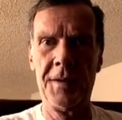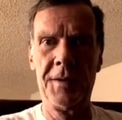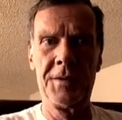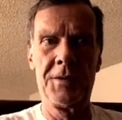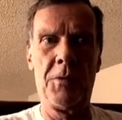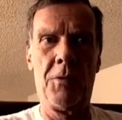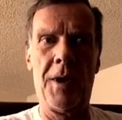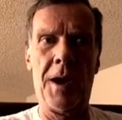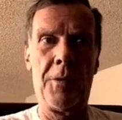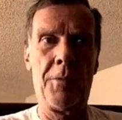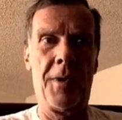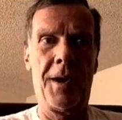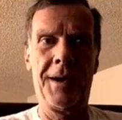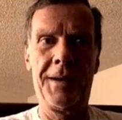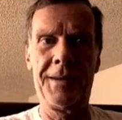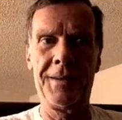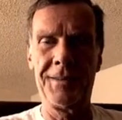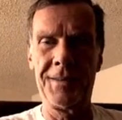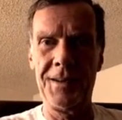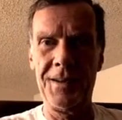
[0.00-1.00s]
So I want to
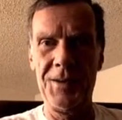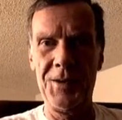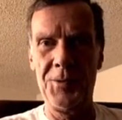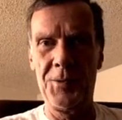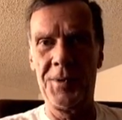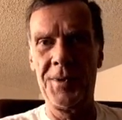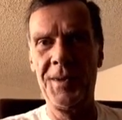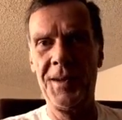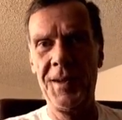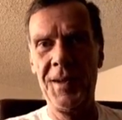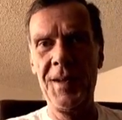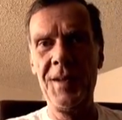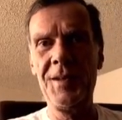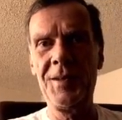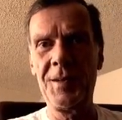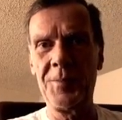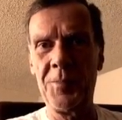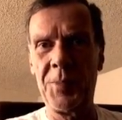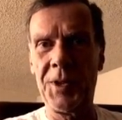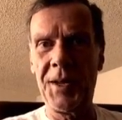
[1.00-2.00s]
continue
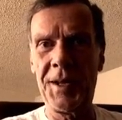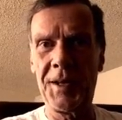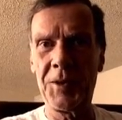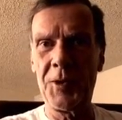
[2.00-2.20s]
to play